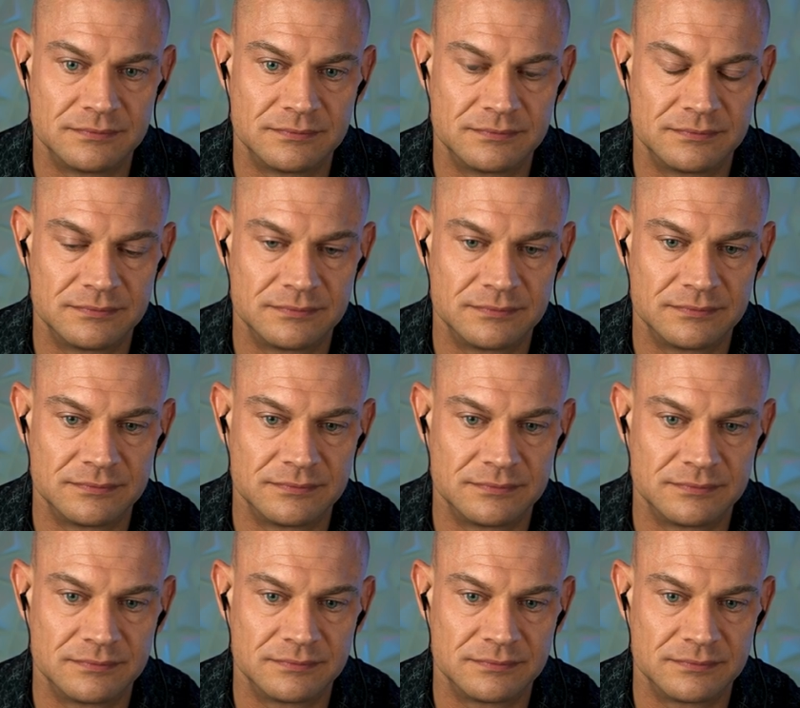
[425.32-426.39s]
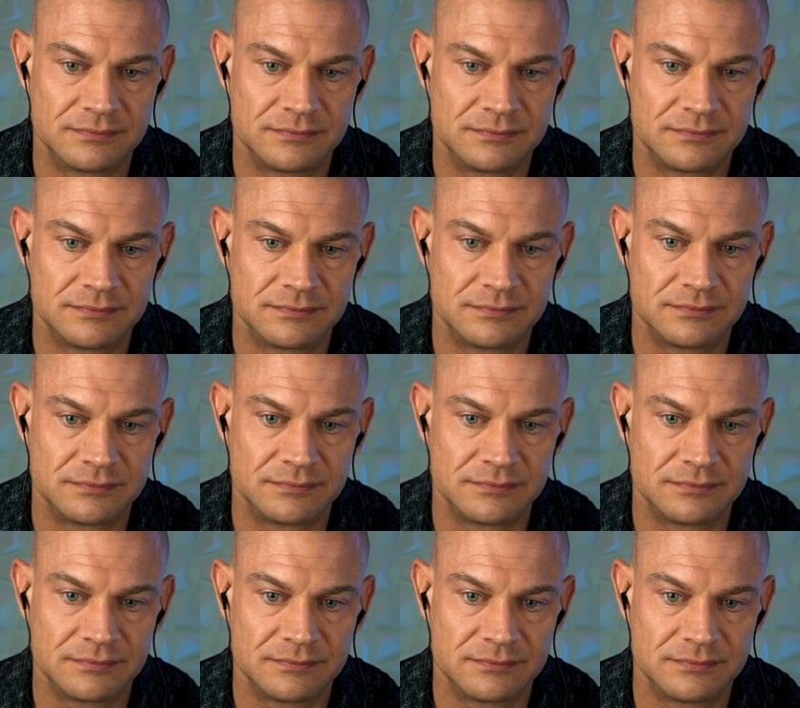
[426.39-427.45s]

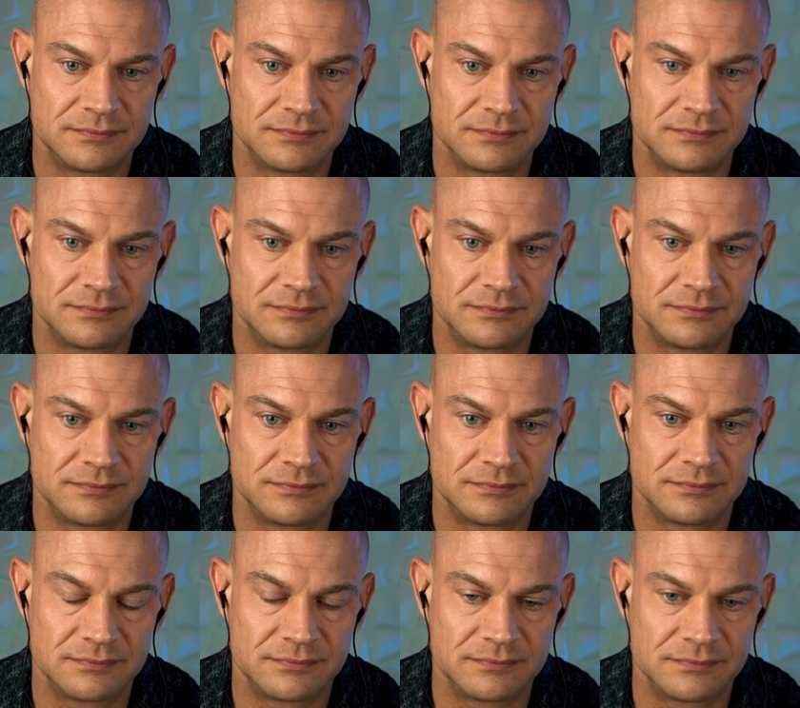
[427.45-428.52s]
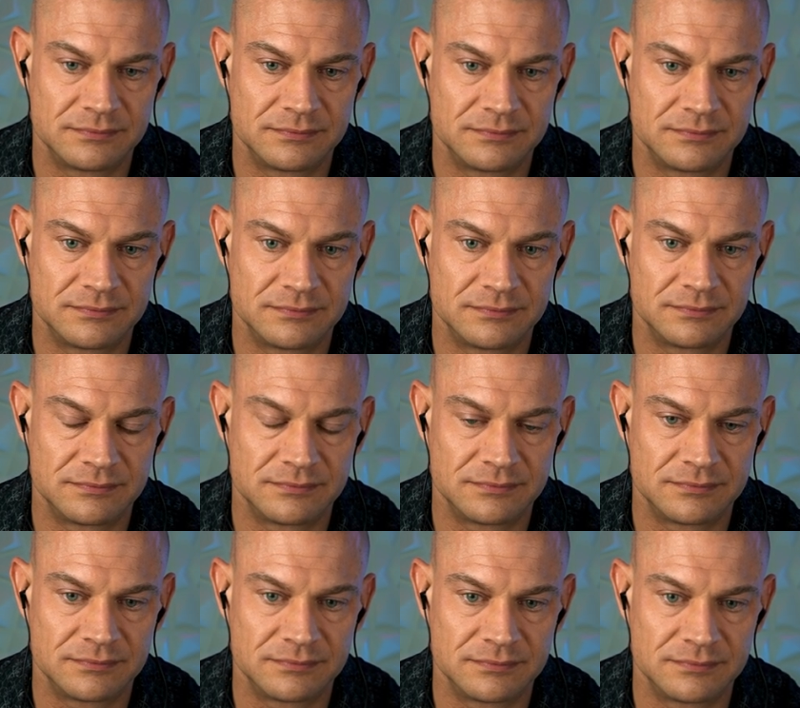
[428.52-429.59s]

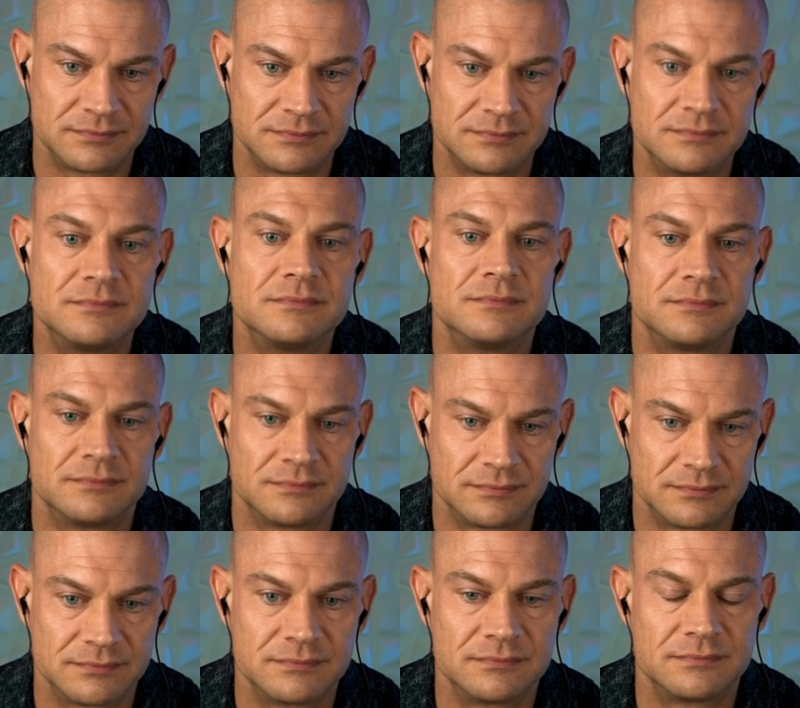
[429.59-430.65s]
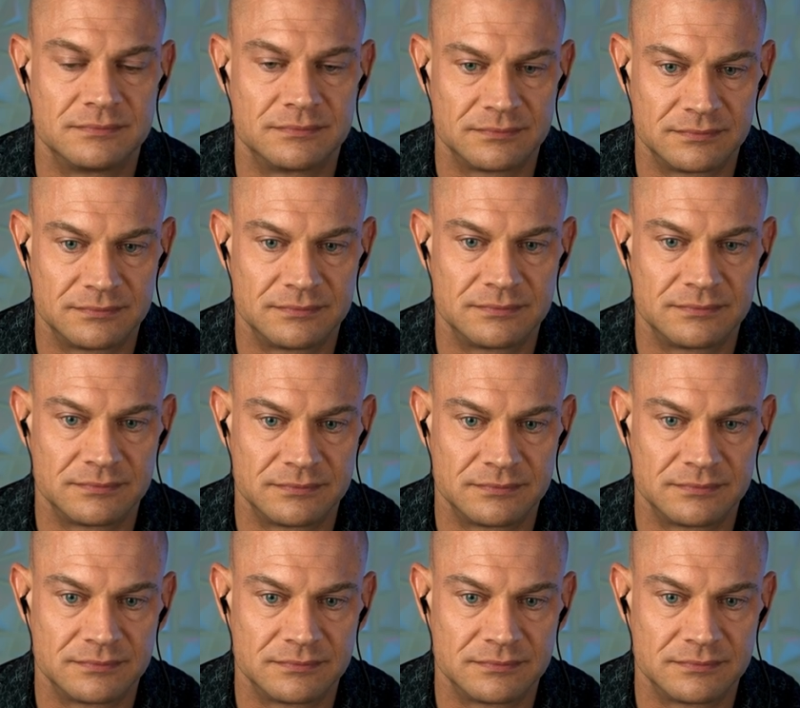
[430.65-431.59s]
(silent)